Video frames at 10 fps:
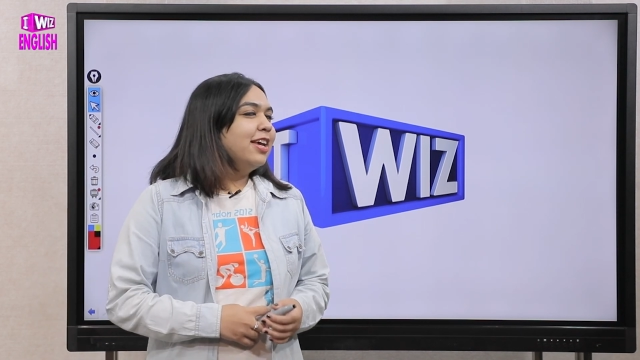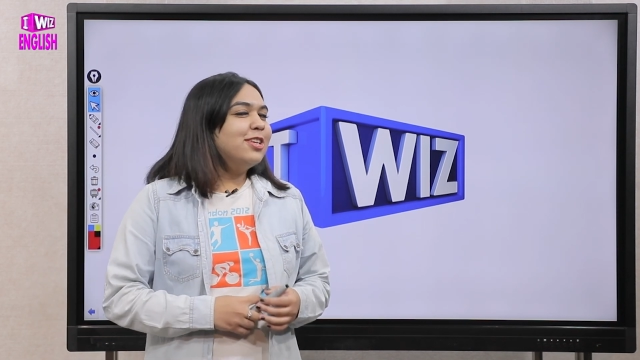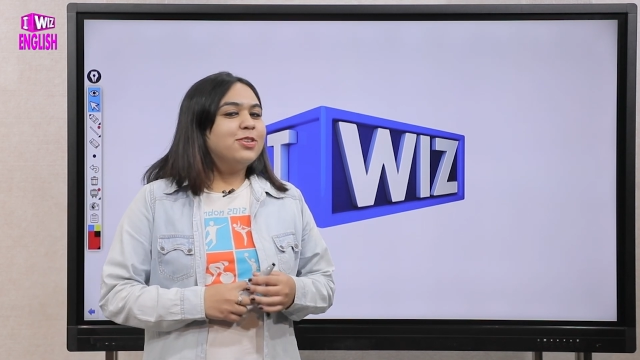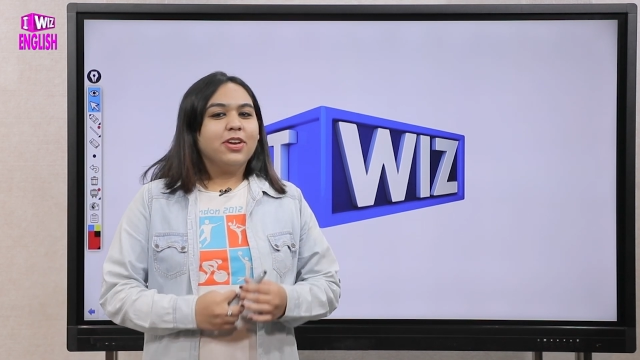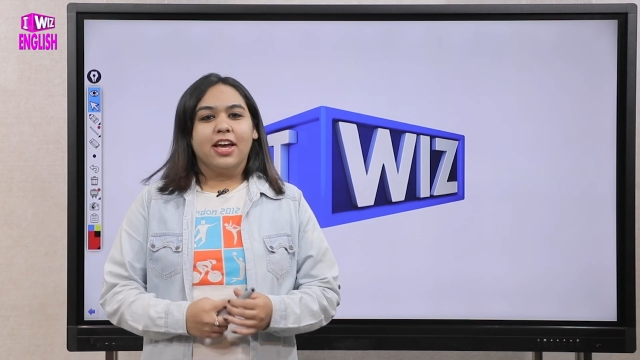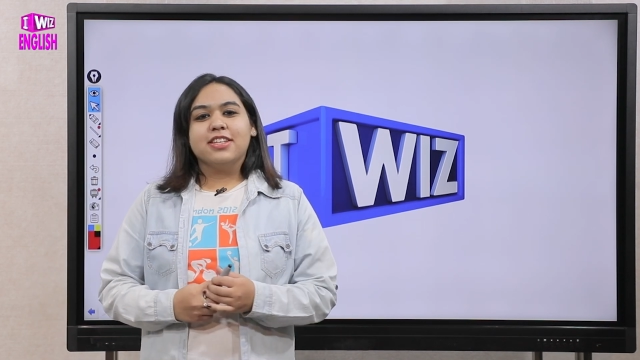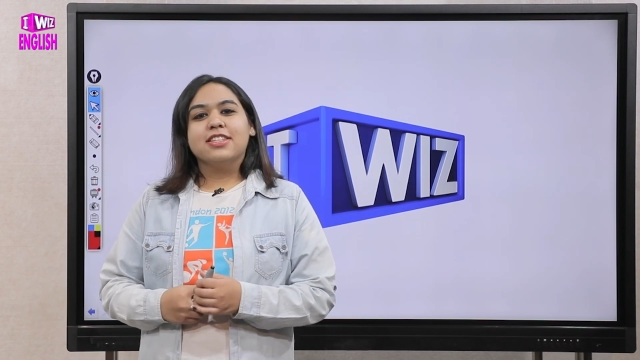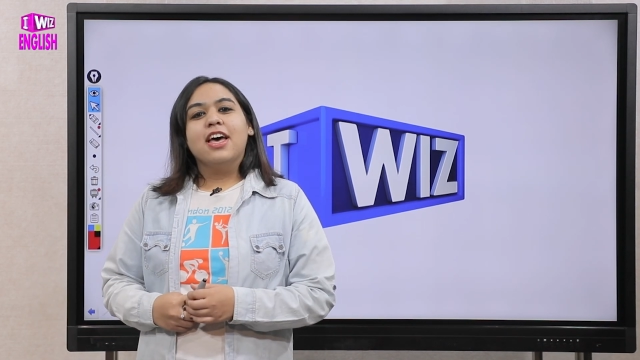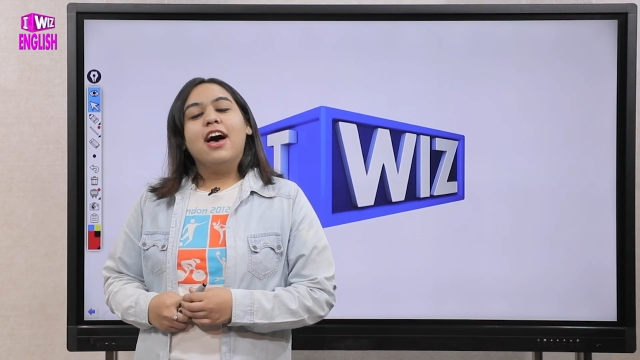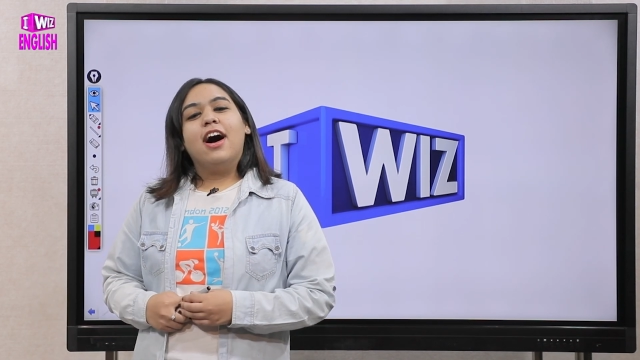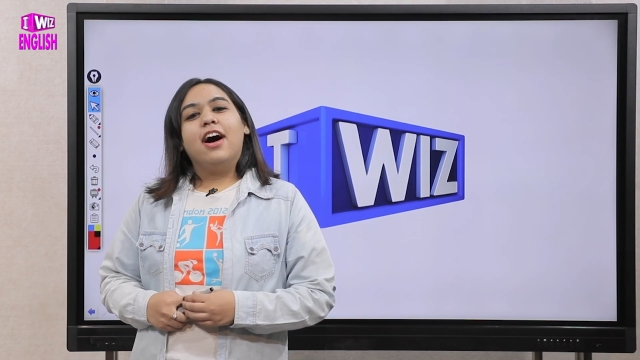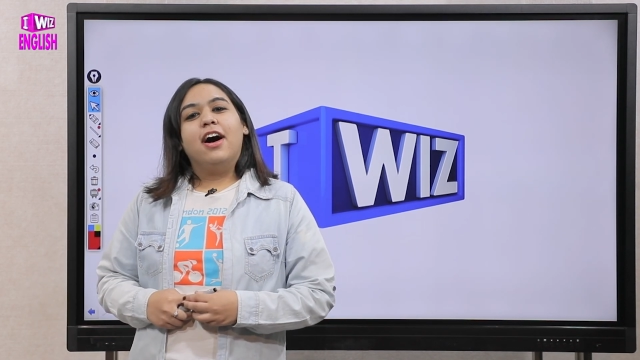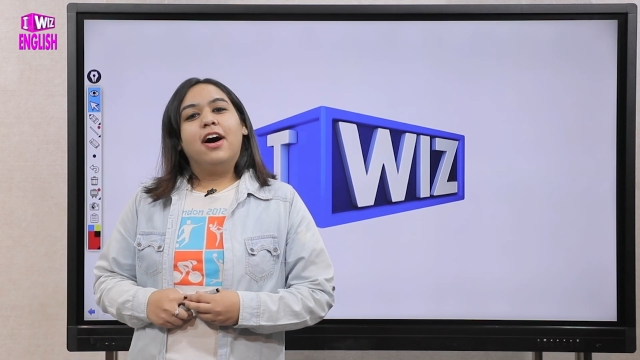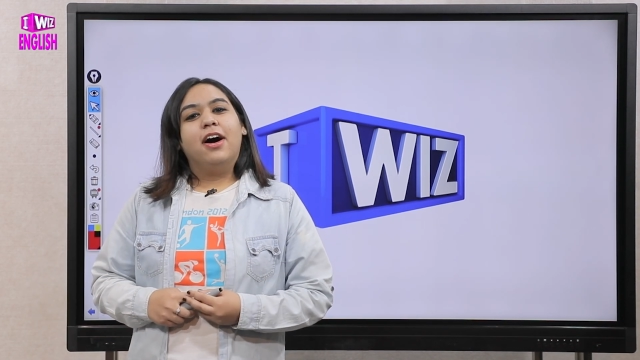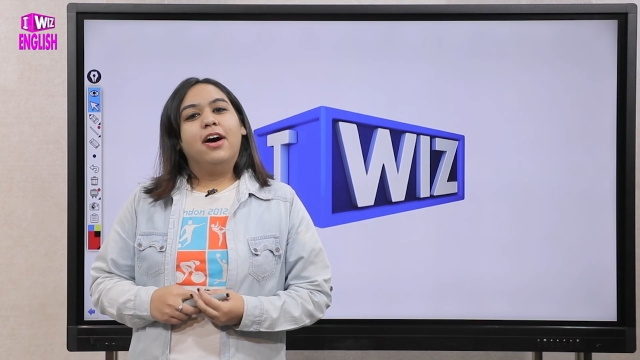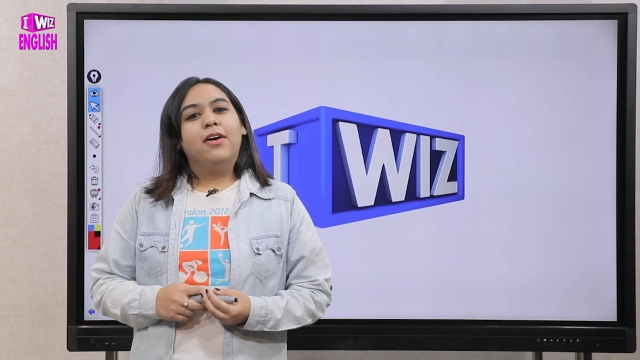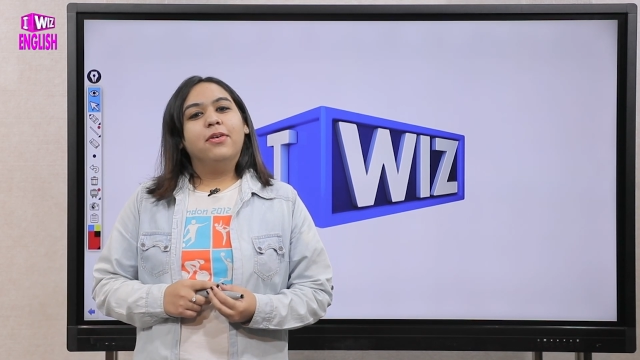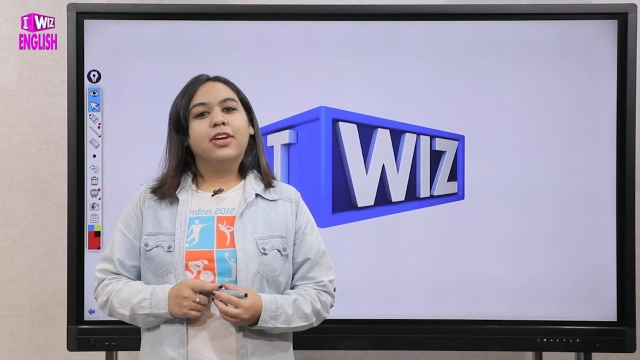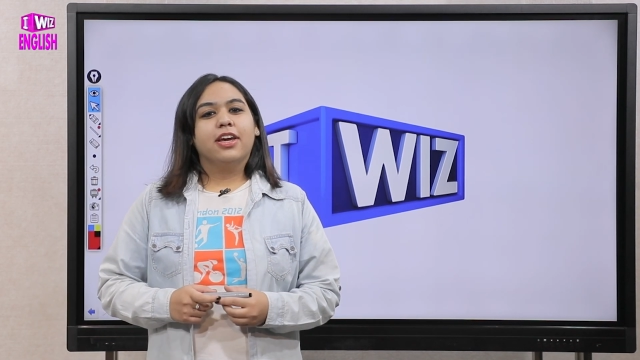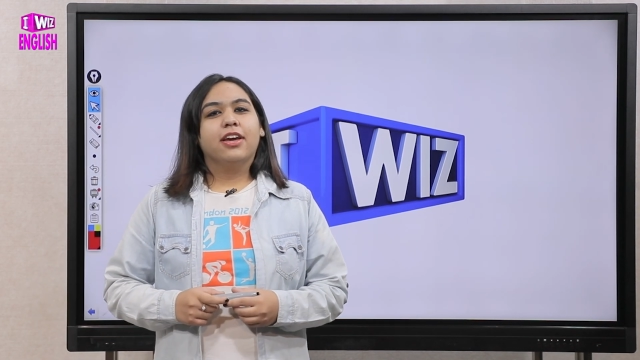So yes,
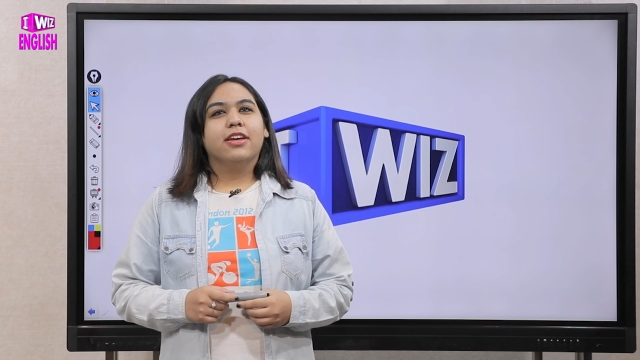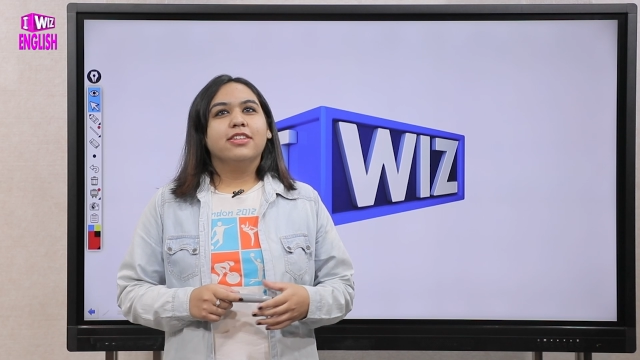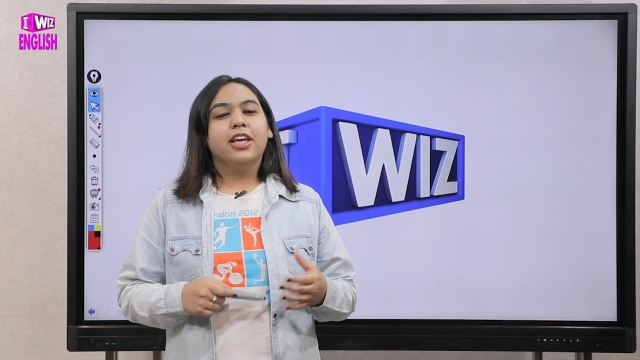okay,